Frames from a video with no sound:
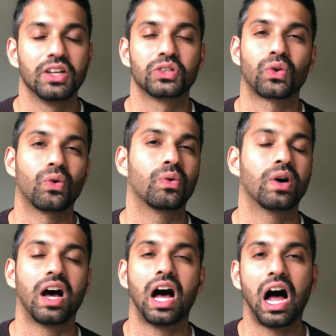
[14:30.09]
So
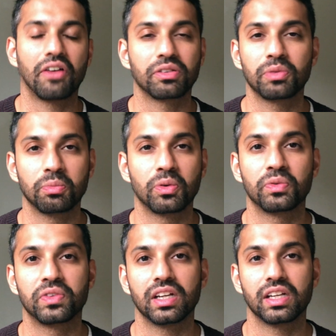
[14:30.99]
after we
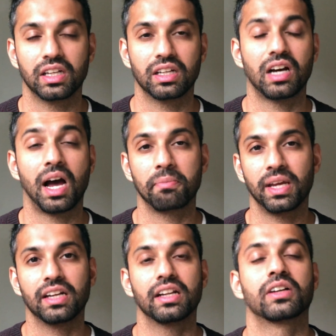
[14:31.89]
moved in here, I
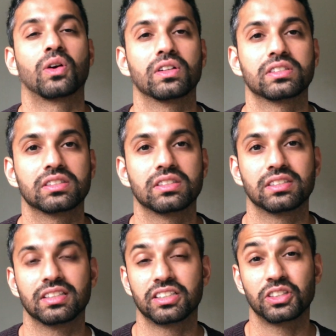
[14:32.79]
made a conscious
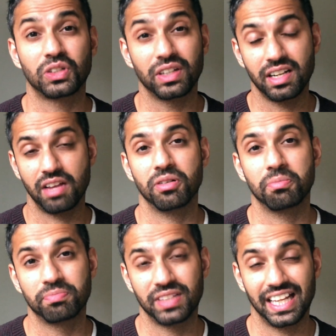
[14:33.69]
decision to never
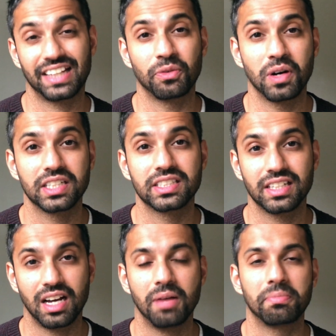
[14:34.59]
take
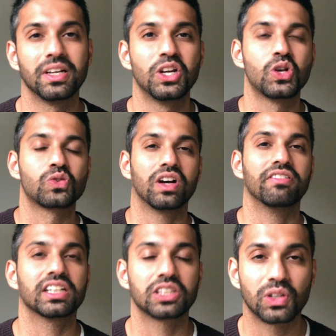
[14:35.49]
Virgin up. So I've
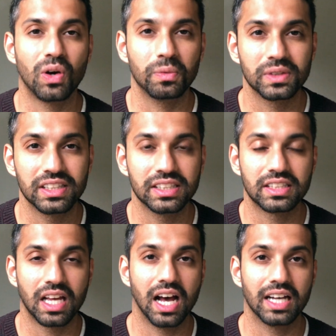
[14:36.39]
actually gone with
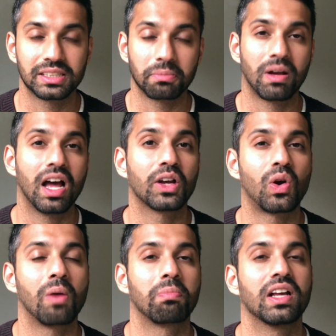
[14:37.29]
this supplier
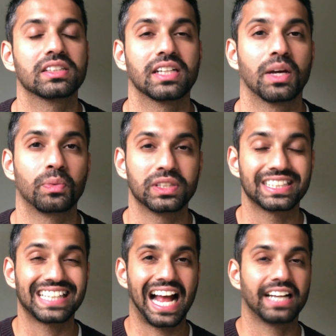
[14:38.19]
called PlusNet, which
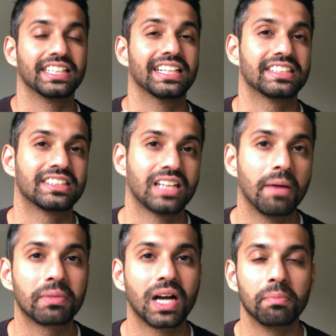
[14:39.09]
is actually a
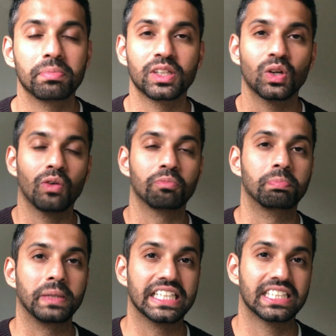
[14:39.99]
sub company of
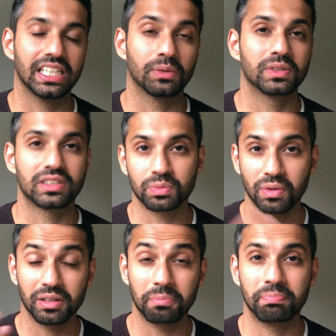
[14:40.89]
BT, which is
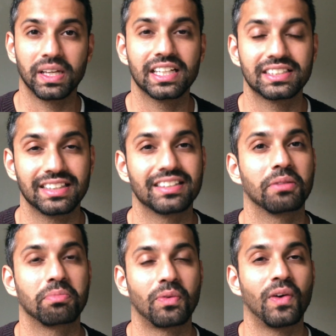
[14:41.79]
one of the biggest
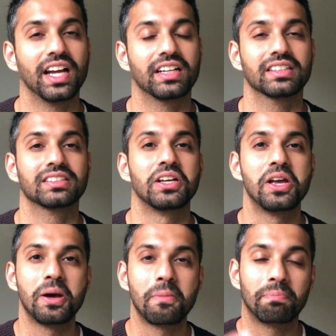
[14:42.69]
internet providers.
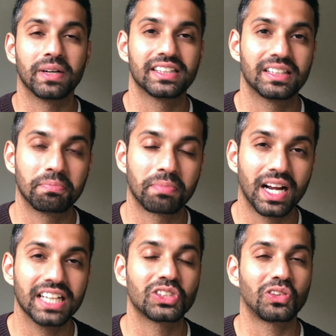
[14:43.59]
But the
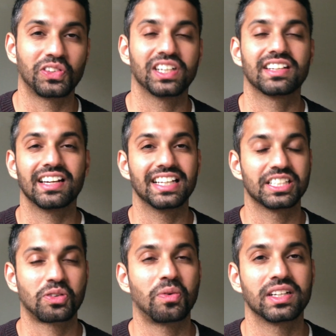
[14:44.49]
price of internet
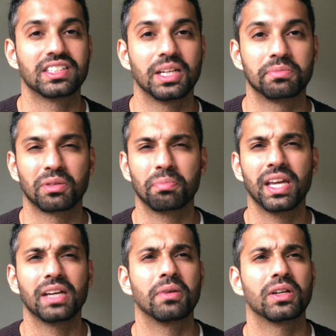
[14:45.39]
is quite cheap. So
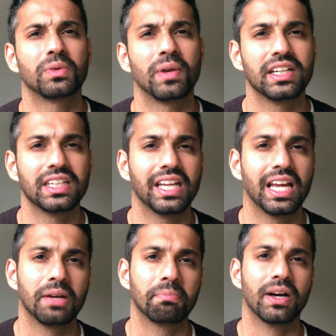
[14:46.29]
paying about
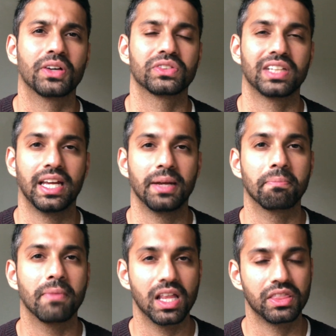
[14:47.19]
£28 a
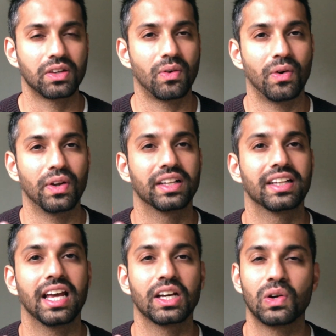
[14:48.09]
month on
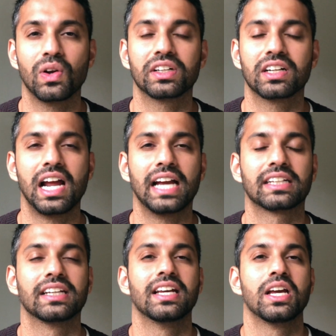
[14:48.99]
their contract,
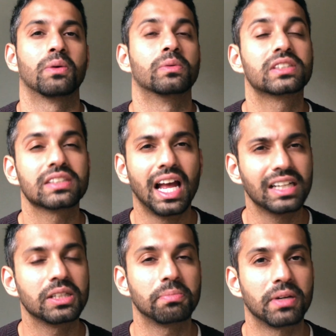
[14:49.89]
which is
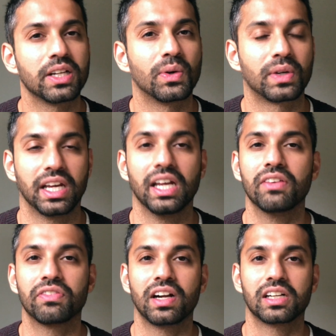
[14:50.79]
actually pretty okay,
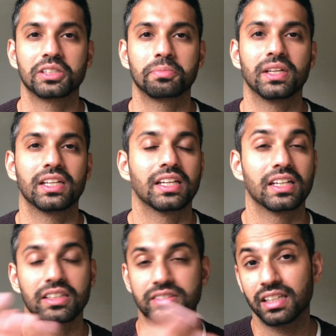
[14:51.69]
frankly speaking, and
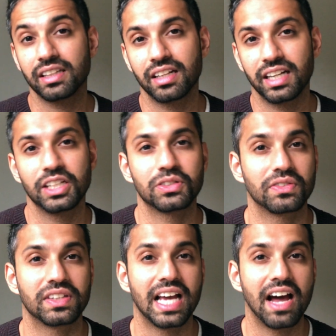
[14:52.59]
it's in the range of
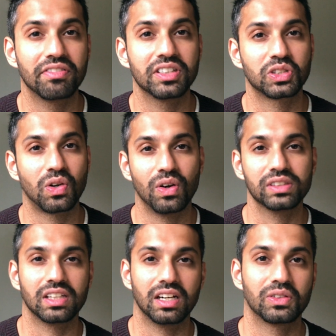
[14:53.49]
the average
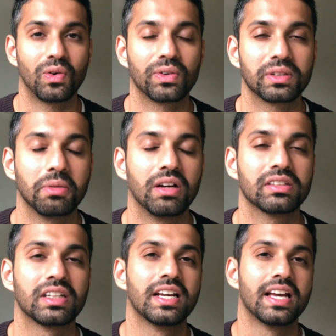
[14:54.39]
cost that I talked about.